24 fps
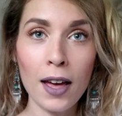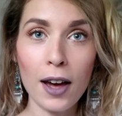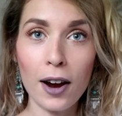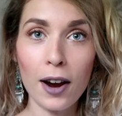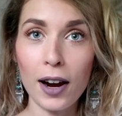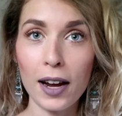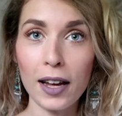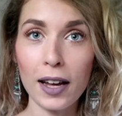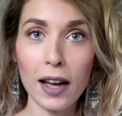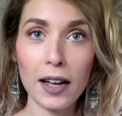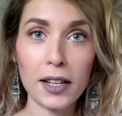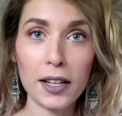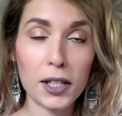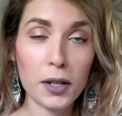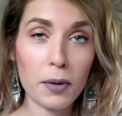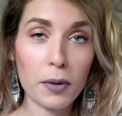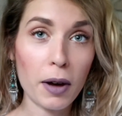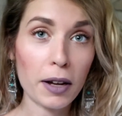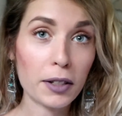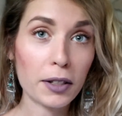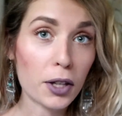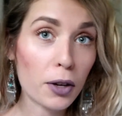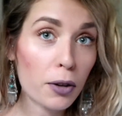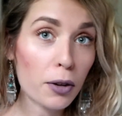Alright guys, so
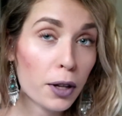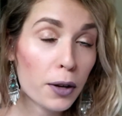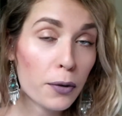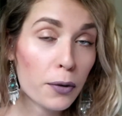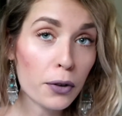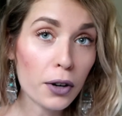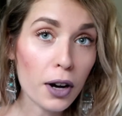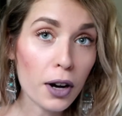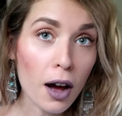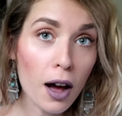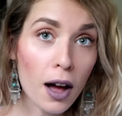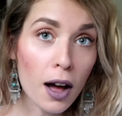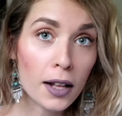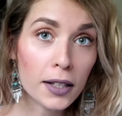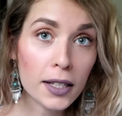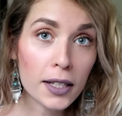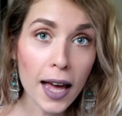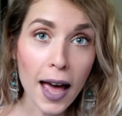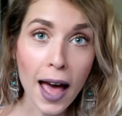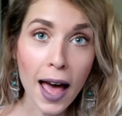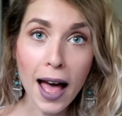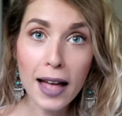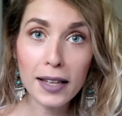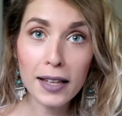I totally forgot
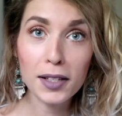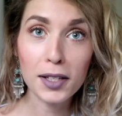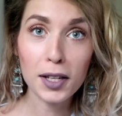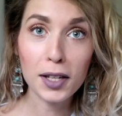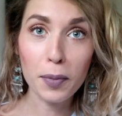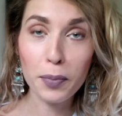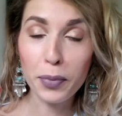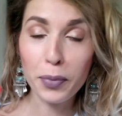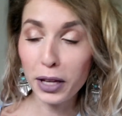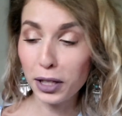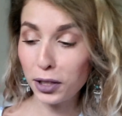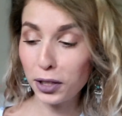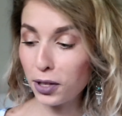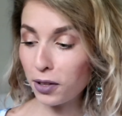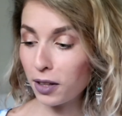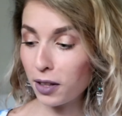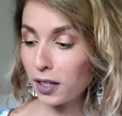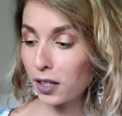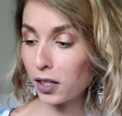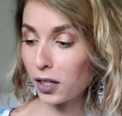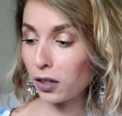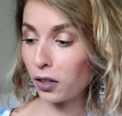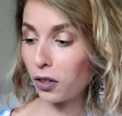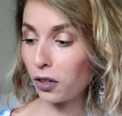to add something to
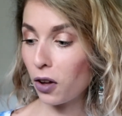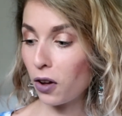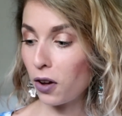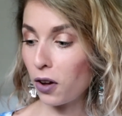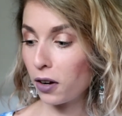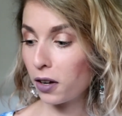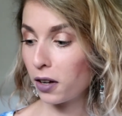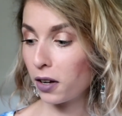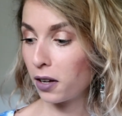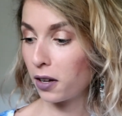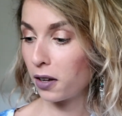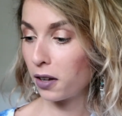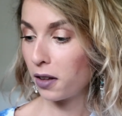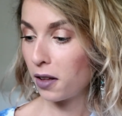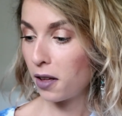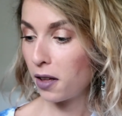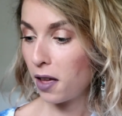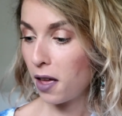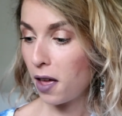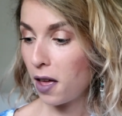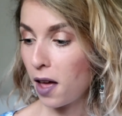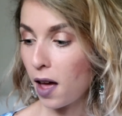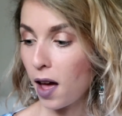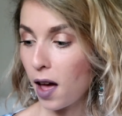this look.
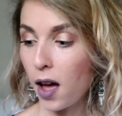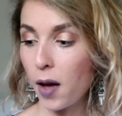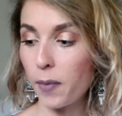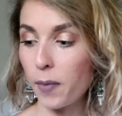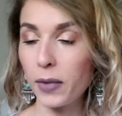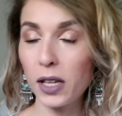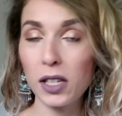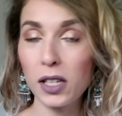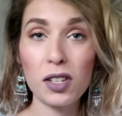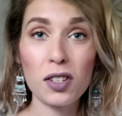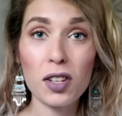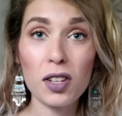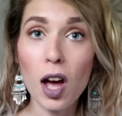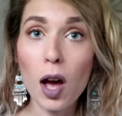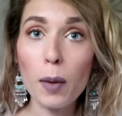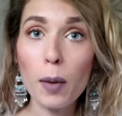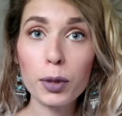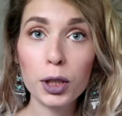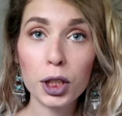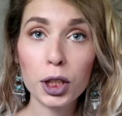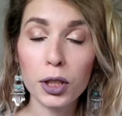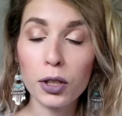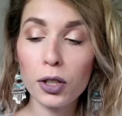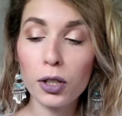This is
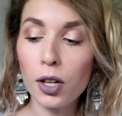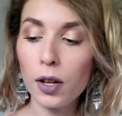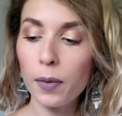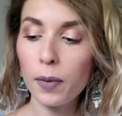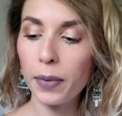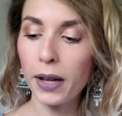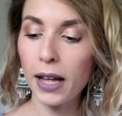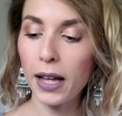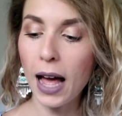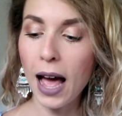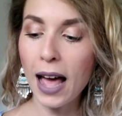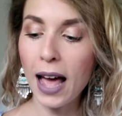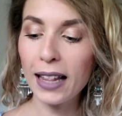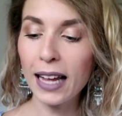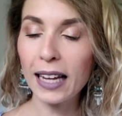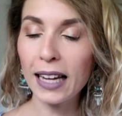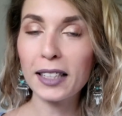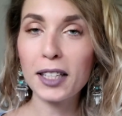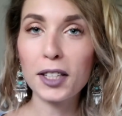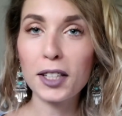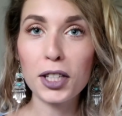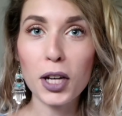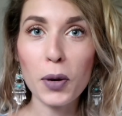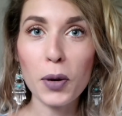optional, but I
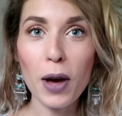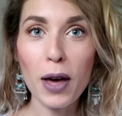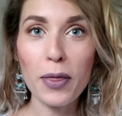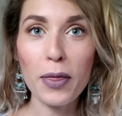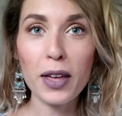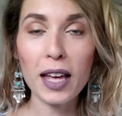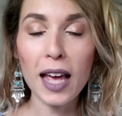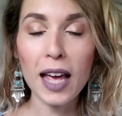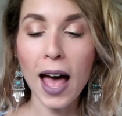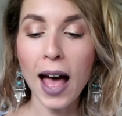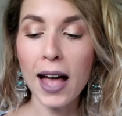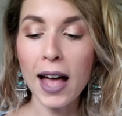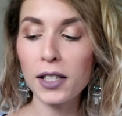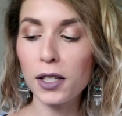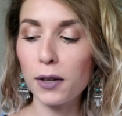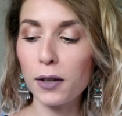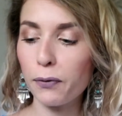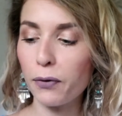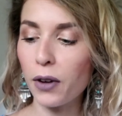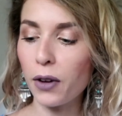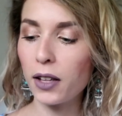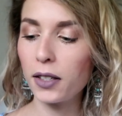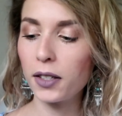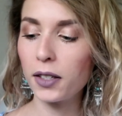like to do it. I think it adds a
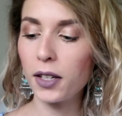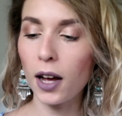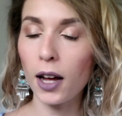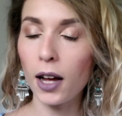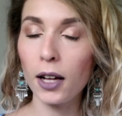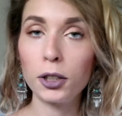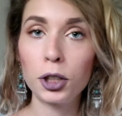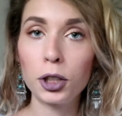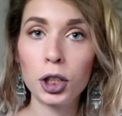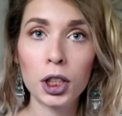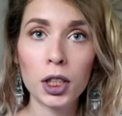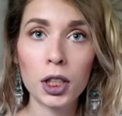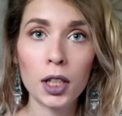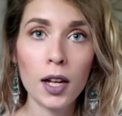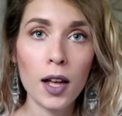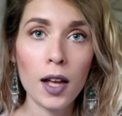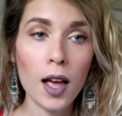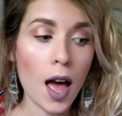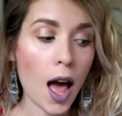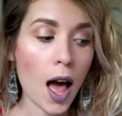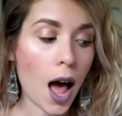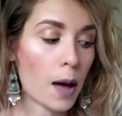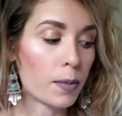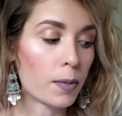fun touch.
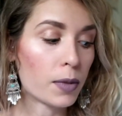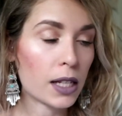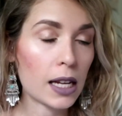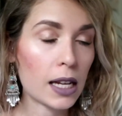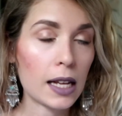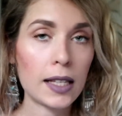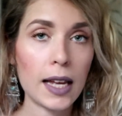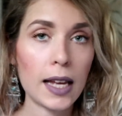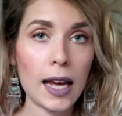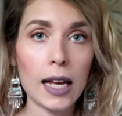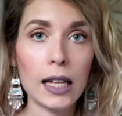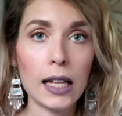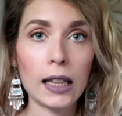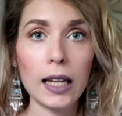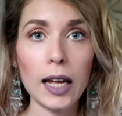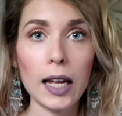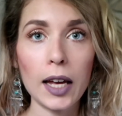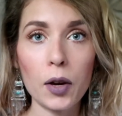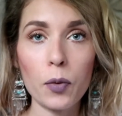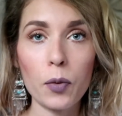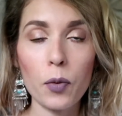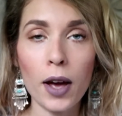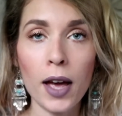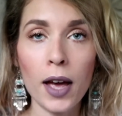I'm just going to take a
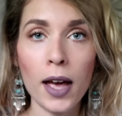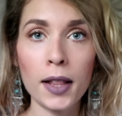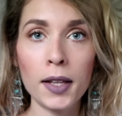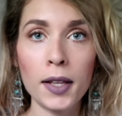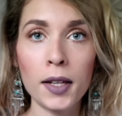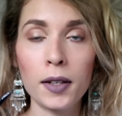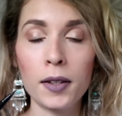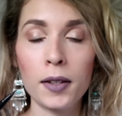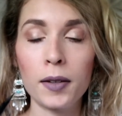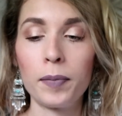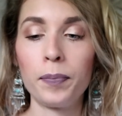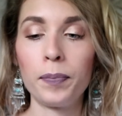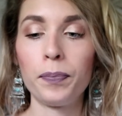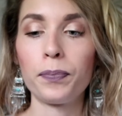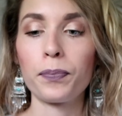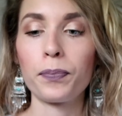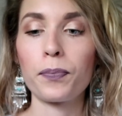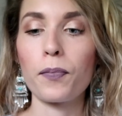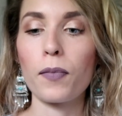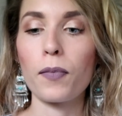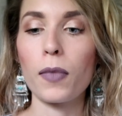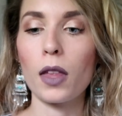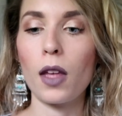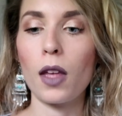liquid,
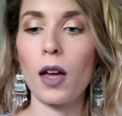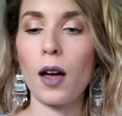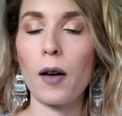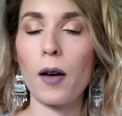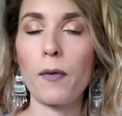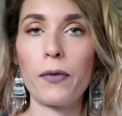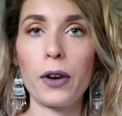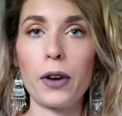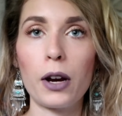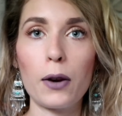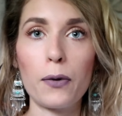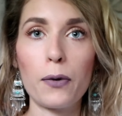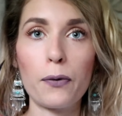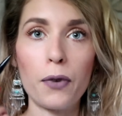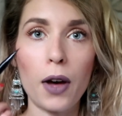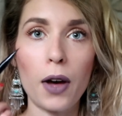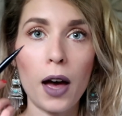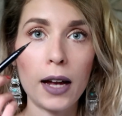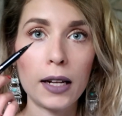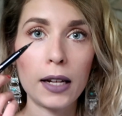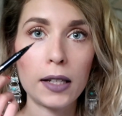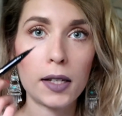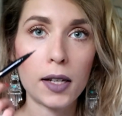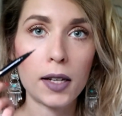very
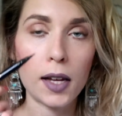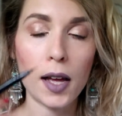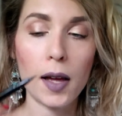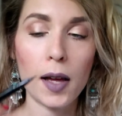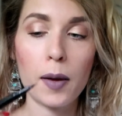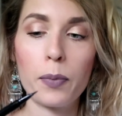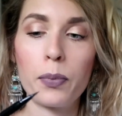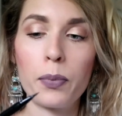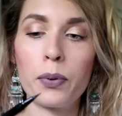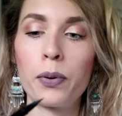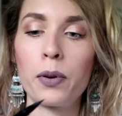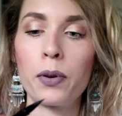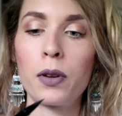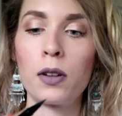fine tip